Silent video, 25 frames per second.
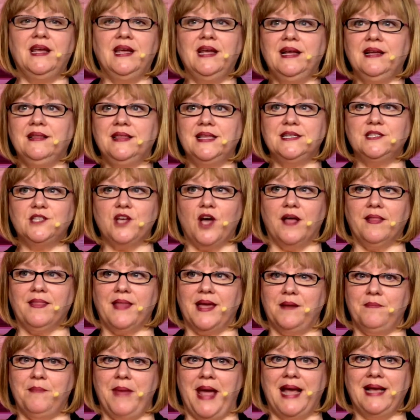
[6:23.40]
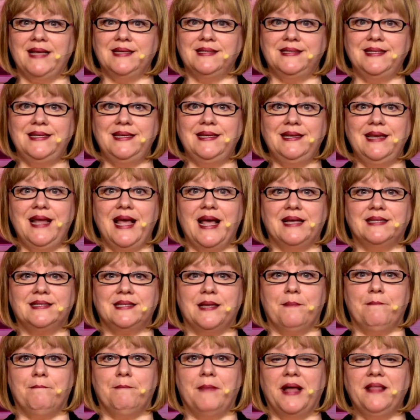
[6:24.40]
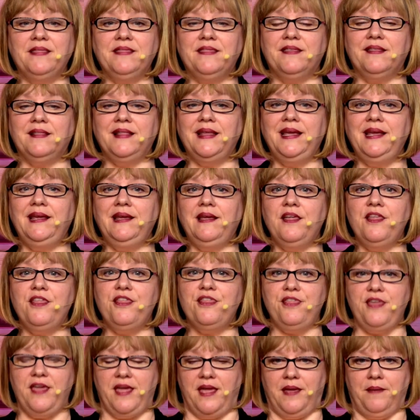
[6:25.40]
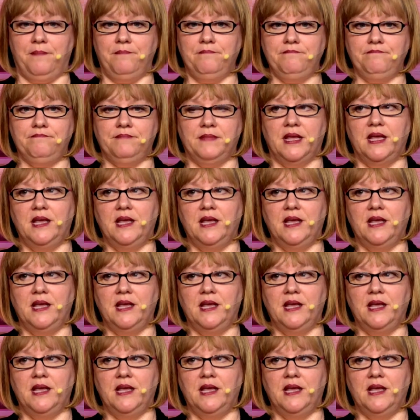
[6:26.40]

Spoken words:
this online magazine has a monthly theme.